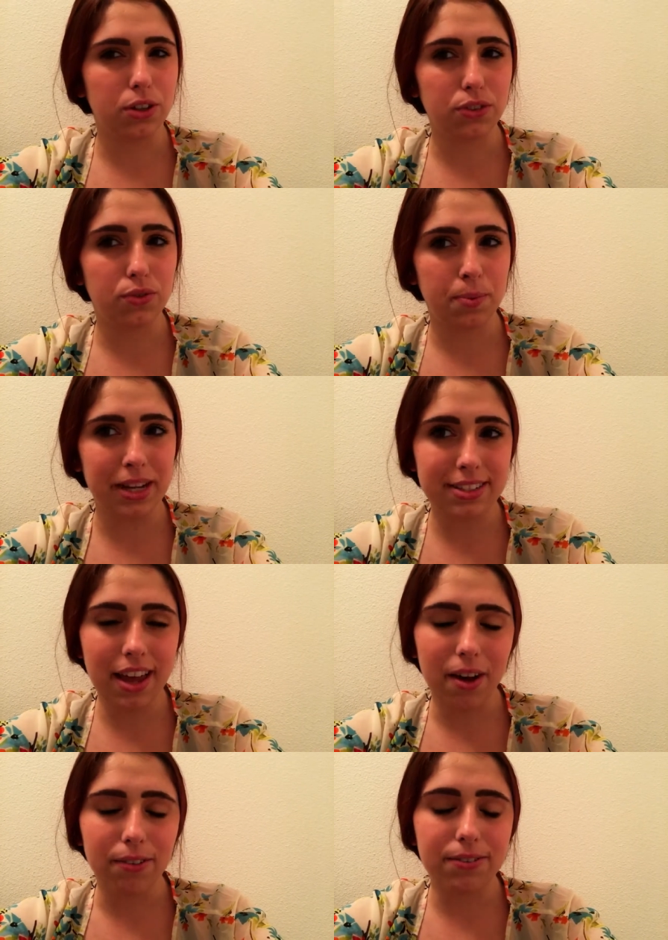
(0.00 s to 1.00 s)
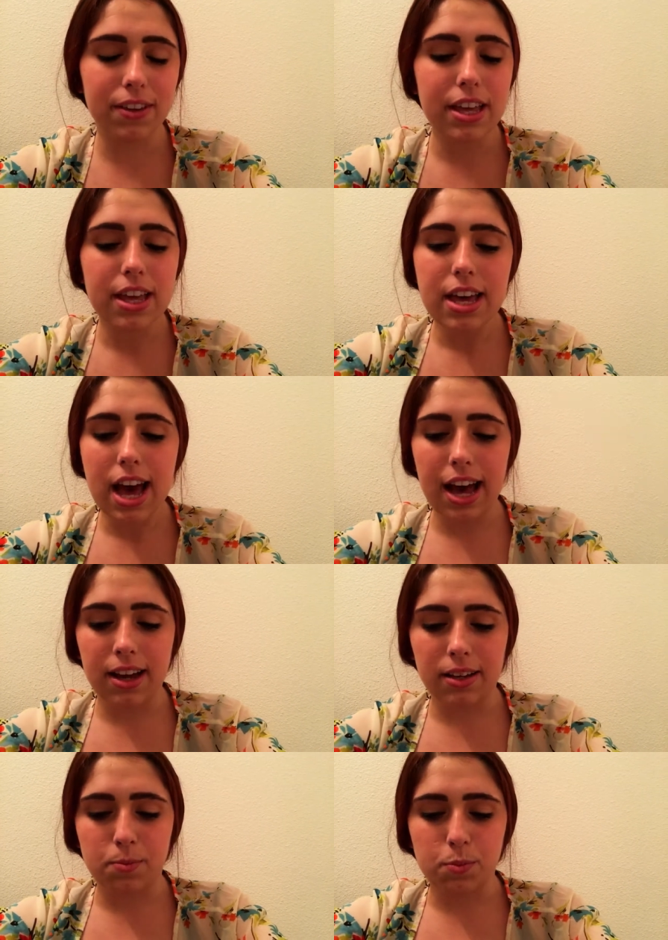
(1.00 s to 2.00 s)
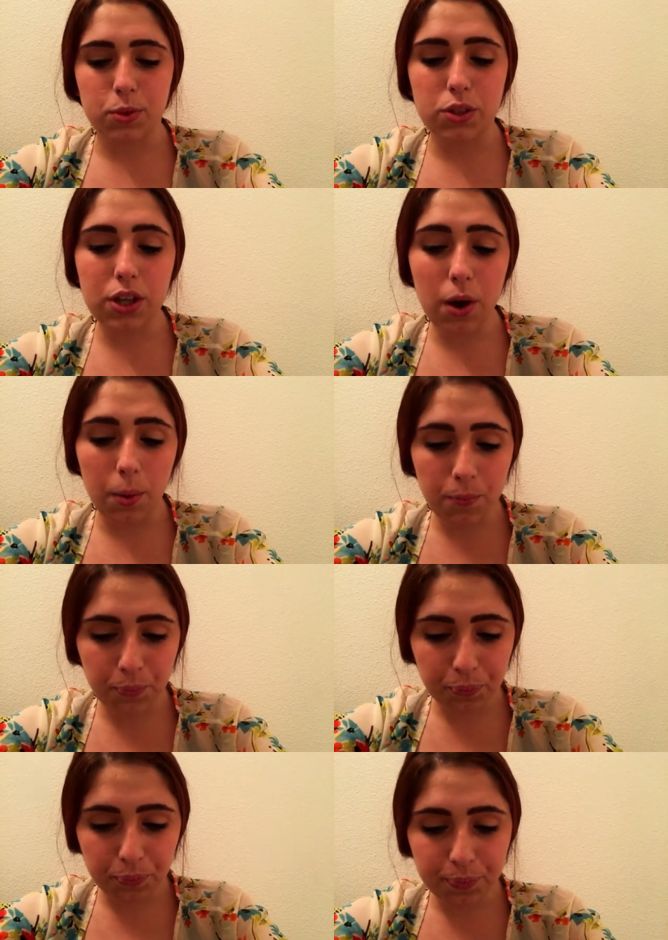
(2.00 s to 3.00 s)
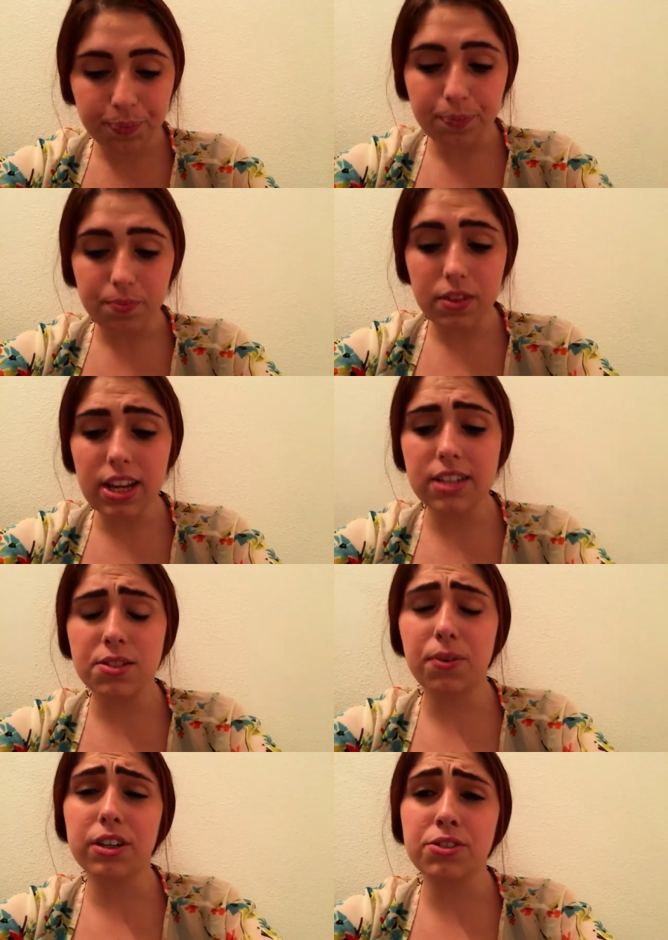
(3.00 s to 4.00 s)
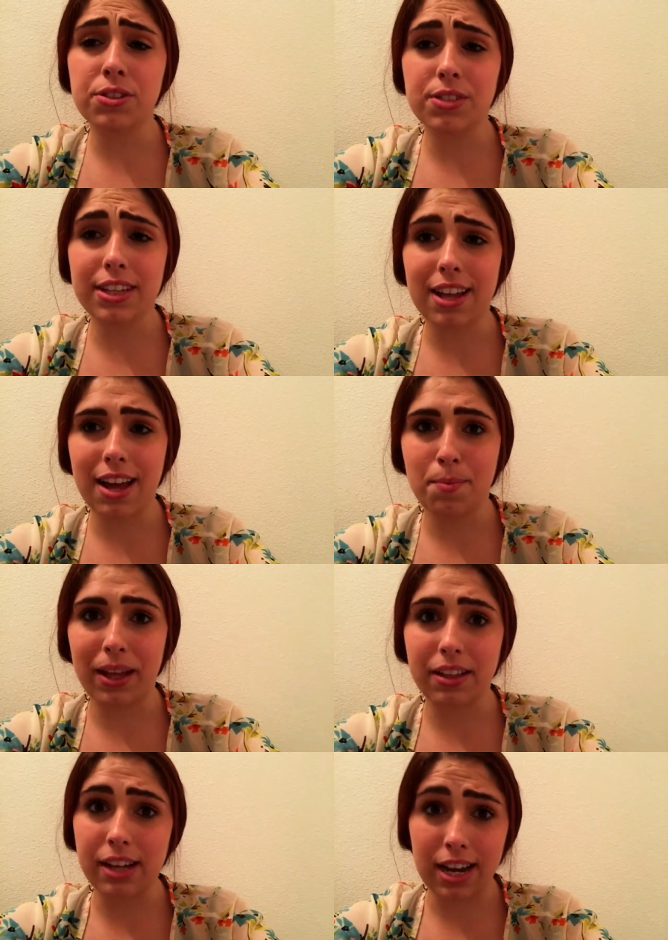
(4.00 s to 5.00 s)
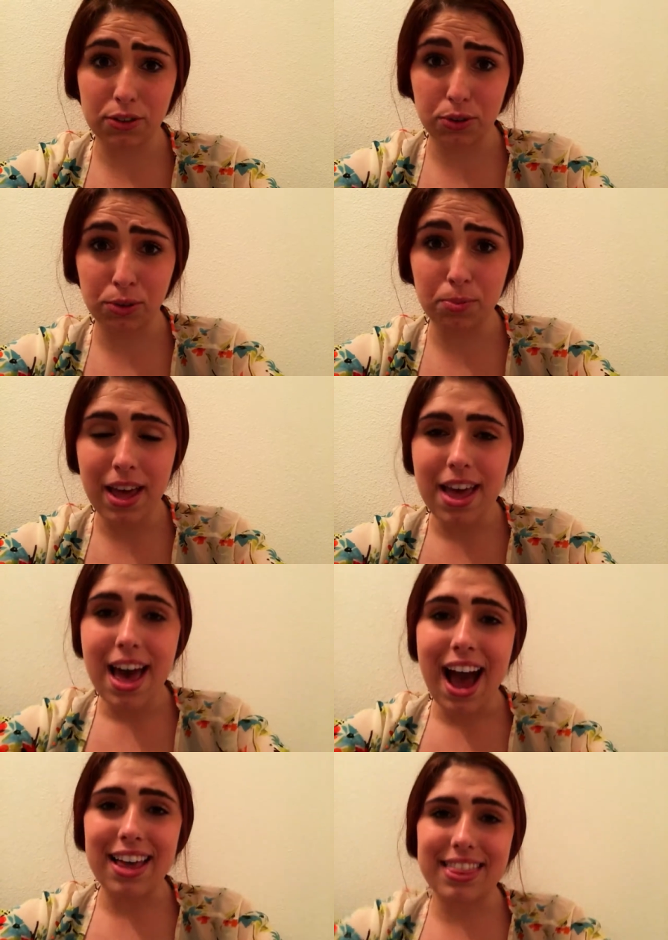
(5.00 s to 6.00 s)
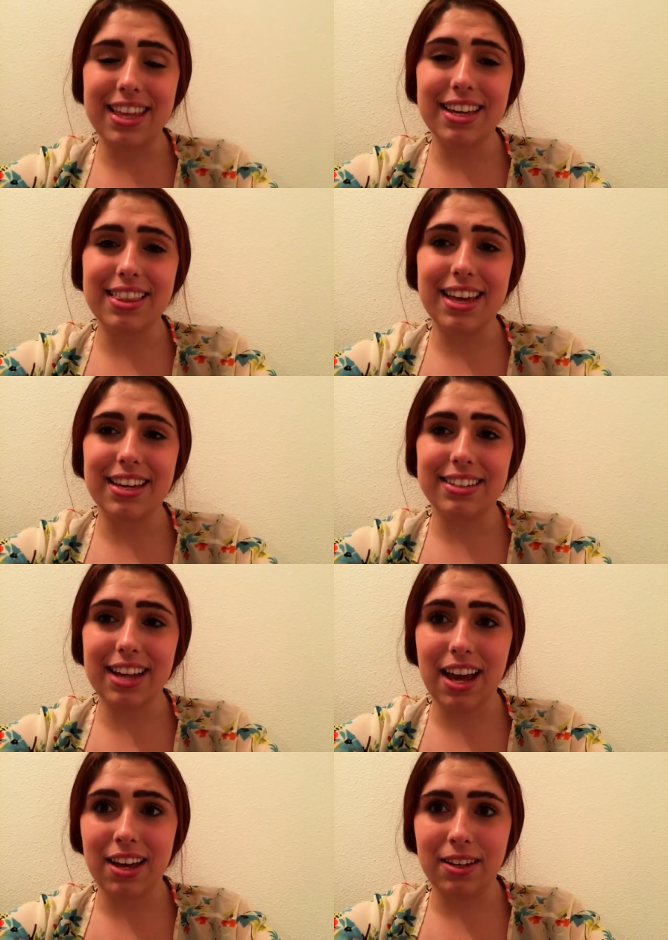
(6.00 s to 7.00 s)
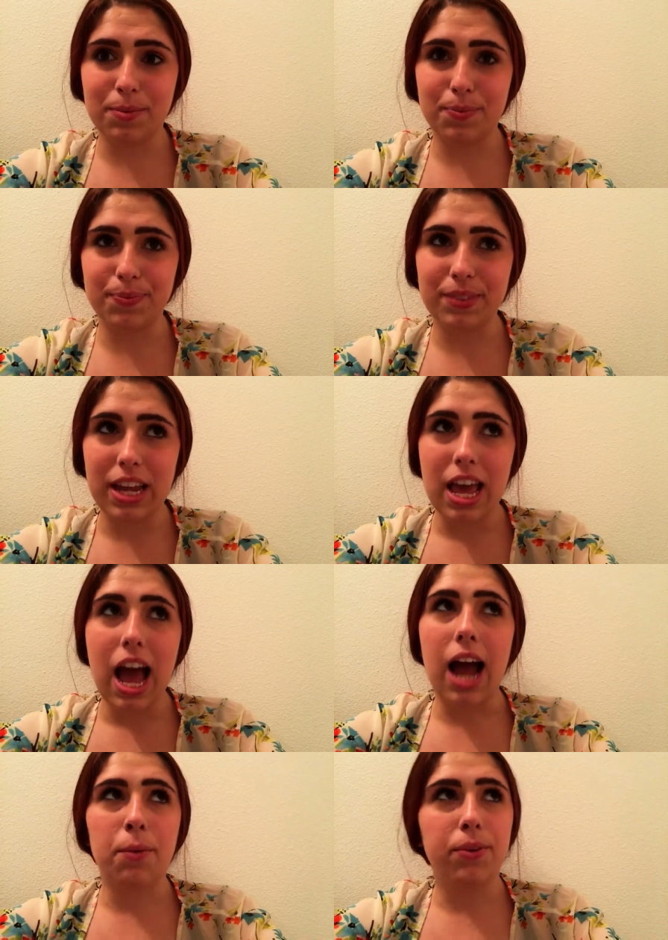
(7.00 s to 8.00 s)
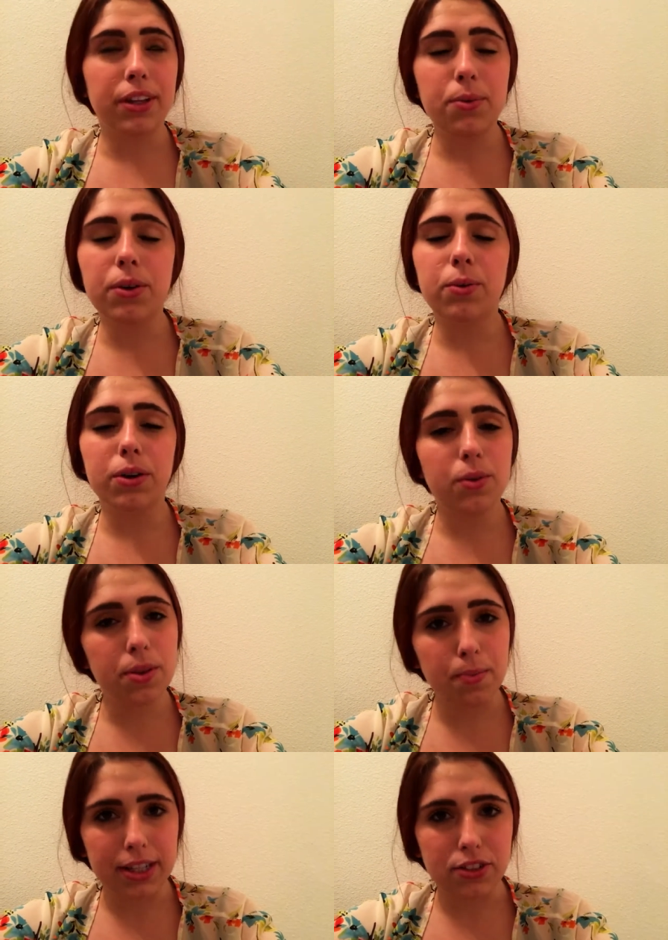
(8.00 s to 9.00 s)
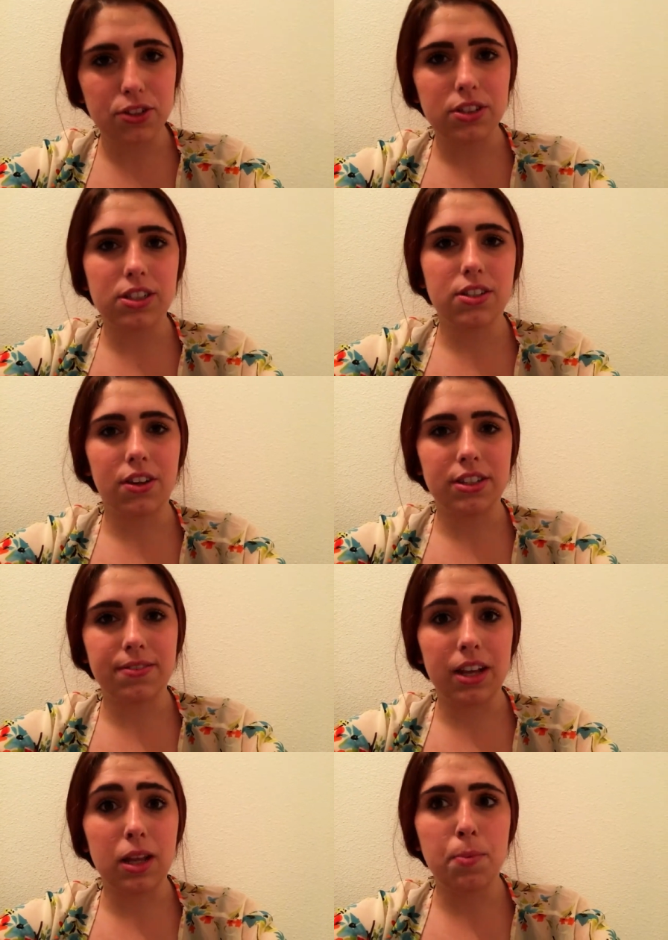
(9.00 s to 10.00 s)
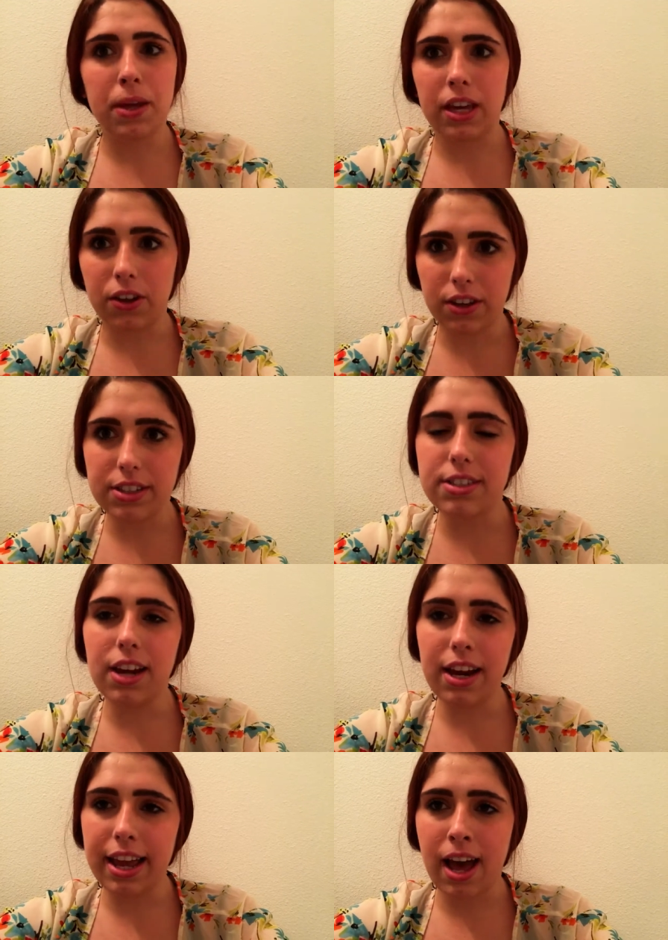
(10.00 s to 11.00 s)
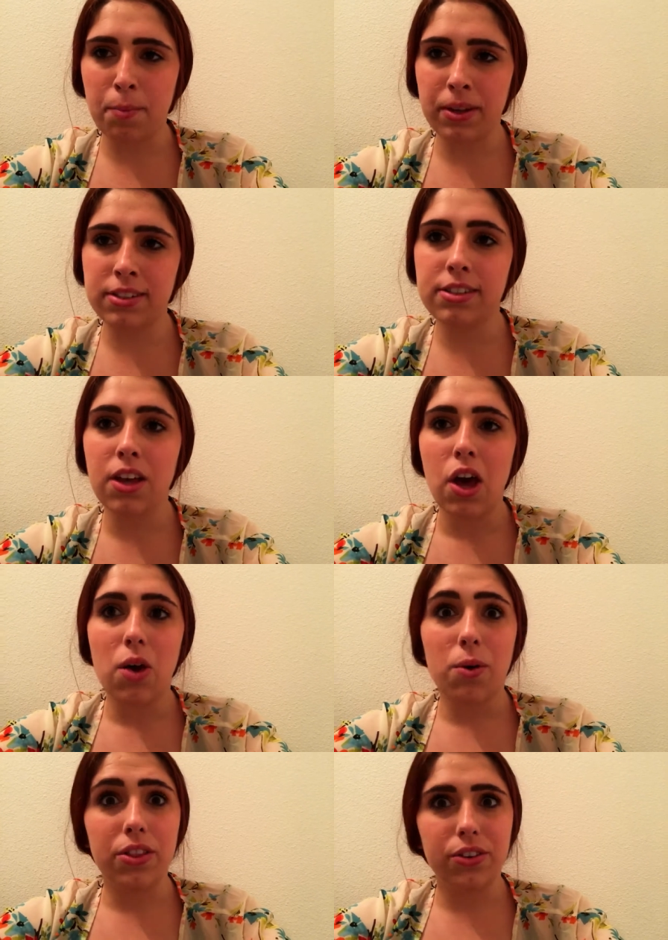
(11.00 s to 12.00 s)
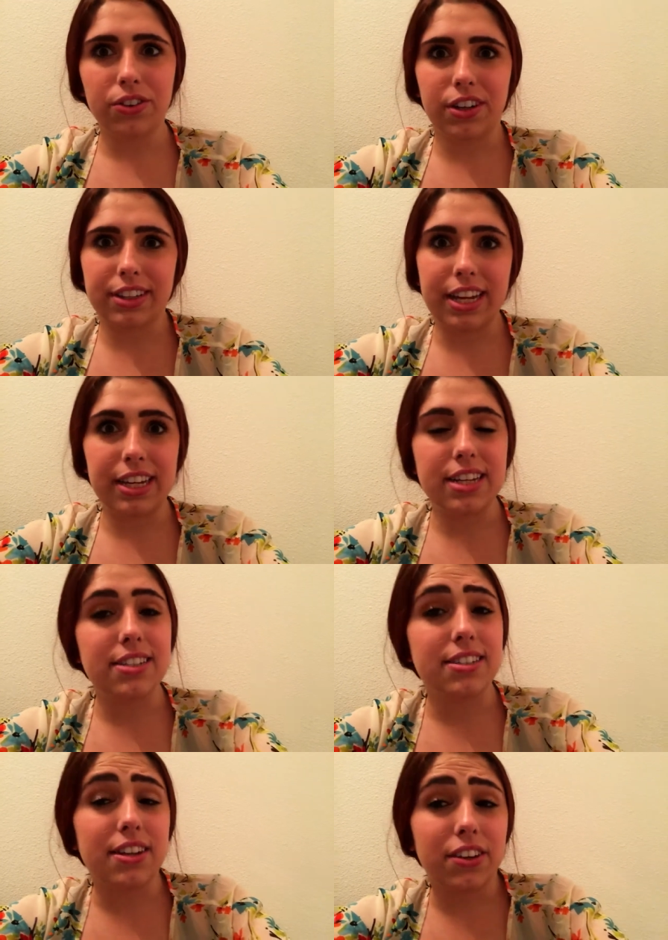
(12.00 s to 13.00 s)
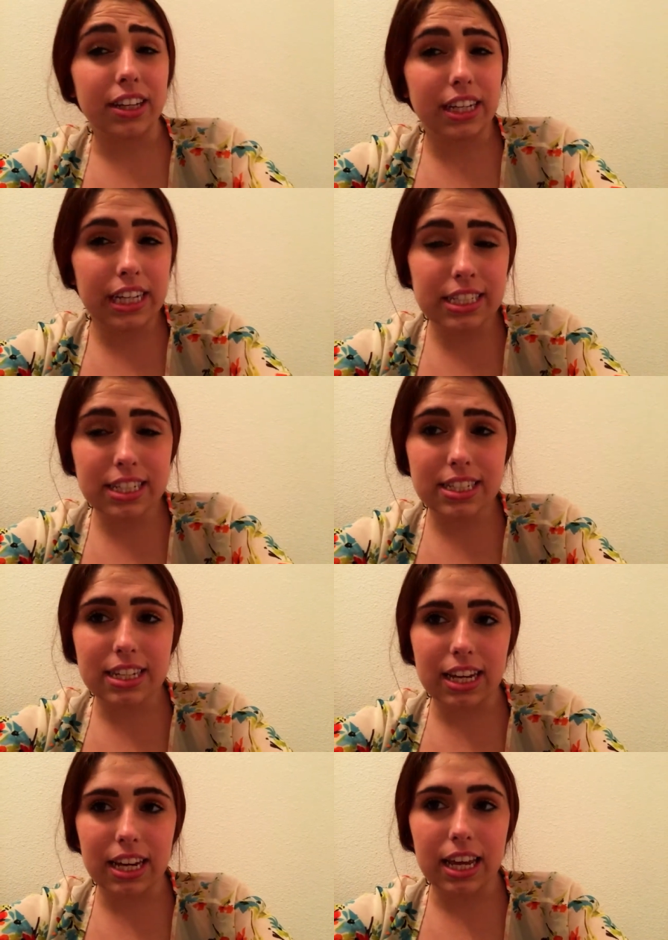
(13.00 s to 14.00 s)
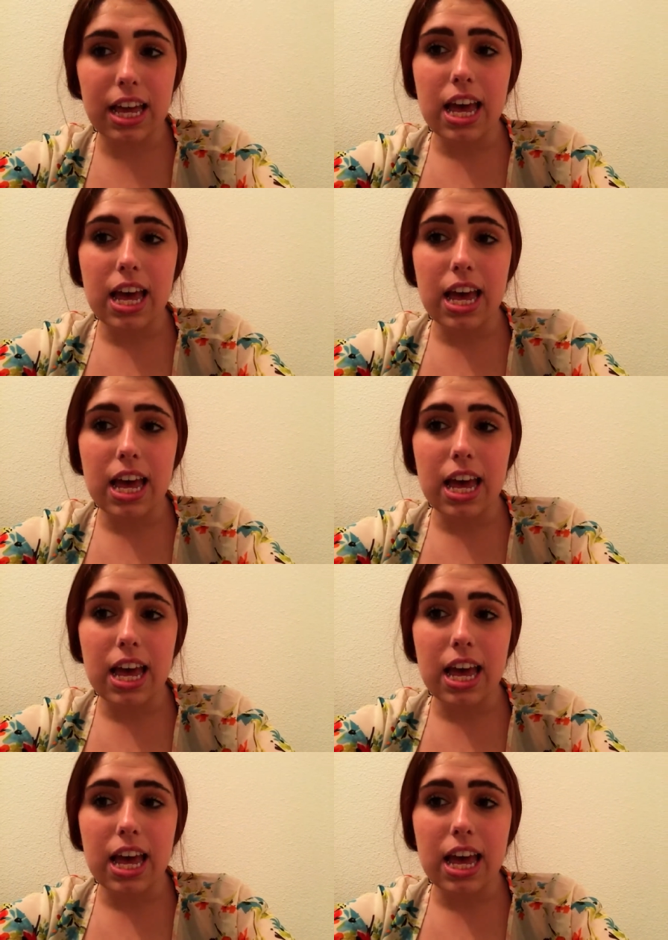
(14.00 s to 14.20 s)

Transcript: worked for myself. Um, so as far as using that in my classroom, I think that um, I really want to work with my students on developing good study habits, whether or not they necessarily need to study